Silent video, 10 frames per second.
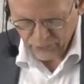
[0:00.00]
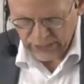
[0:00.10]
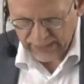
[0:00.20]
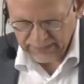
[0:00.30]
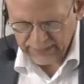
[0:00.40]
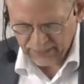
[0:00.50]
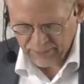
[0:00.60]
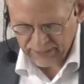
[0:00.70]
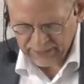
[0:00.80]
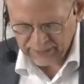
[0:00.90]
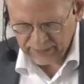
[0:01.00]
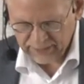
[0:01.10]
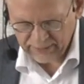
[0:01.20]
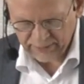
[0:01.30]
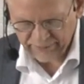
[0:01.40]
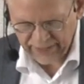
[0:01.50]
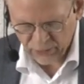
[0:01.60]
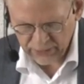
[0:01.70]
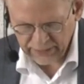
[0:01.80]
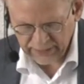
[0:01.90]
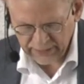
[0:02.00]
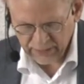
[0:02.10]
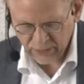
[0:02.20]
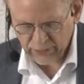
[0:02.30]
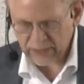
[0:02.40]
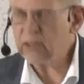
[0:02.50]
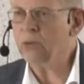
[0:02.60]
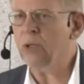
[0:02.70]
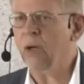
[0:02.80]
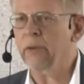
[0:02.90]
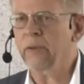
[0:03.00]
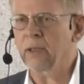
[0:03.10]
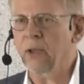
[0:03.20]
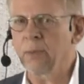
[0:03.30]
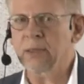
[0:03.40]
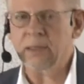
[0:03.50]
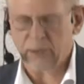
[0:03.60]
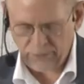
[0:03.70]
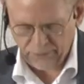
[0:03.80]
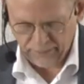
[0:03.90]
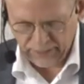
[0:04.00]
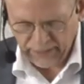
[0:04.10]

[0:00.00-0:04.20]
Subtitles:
Child labor exists in various industries around the Global South,